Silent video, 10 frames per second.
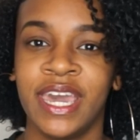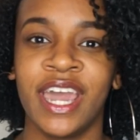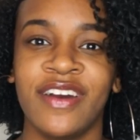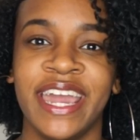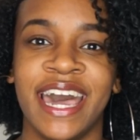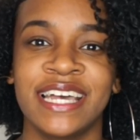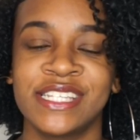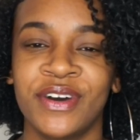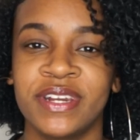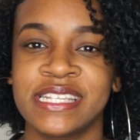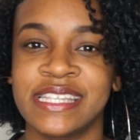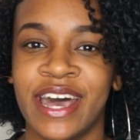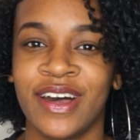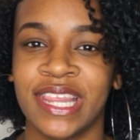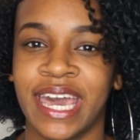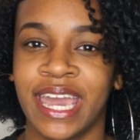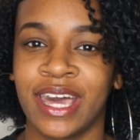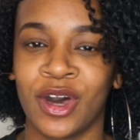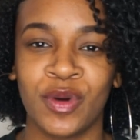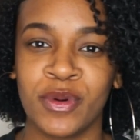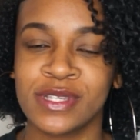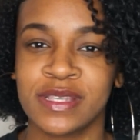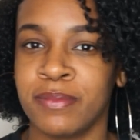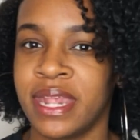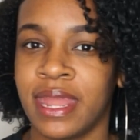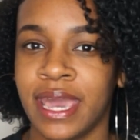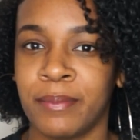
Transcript: right guys, so it is now like almost midnight.